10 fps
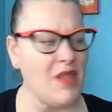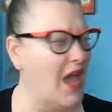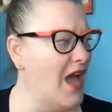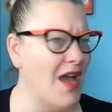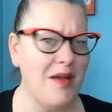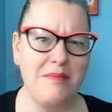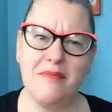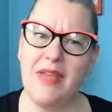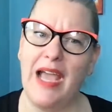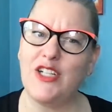
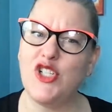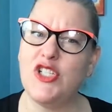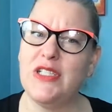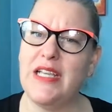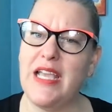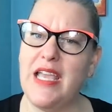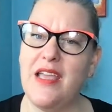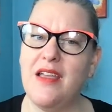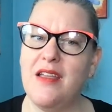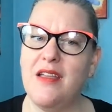
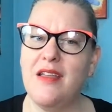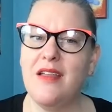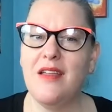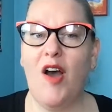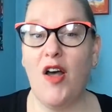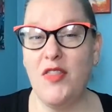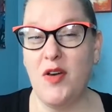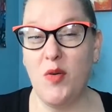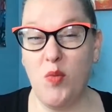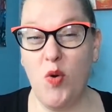actually on
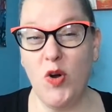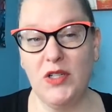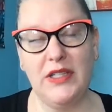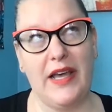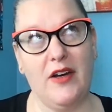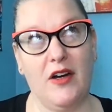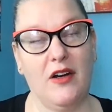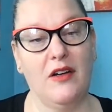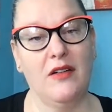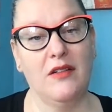the award
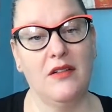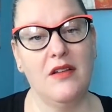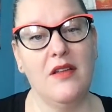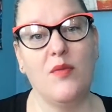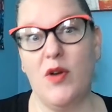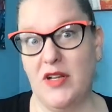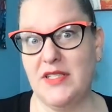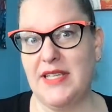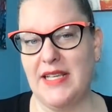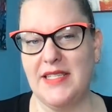letter where it
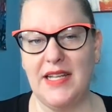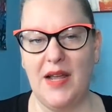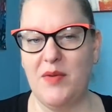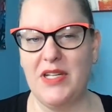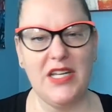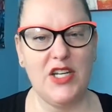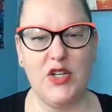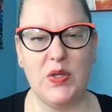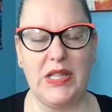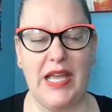says that I would get a
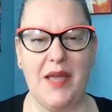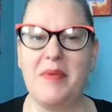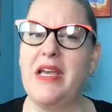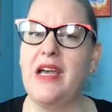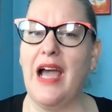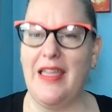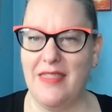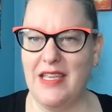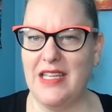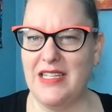new claim, I
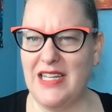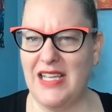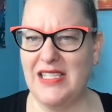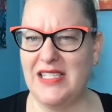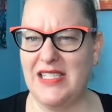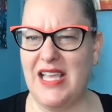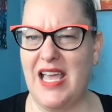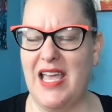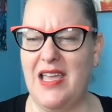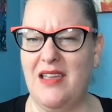think it does
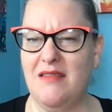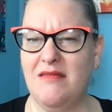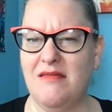say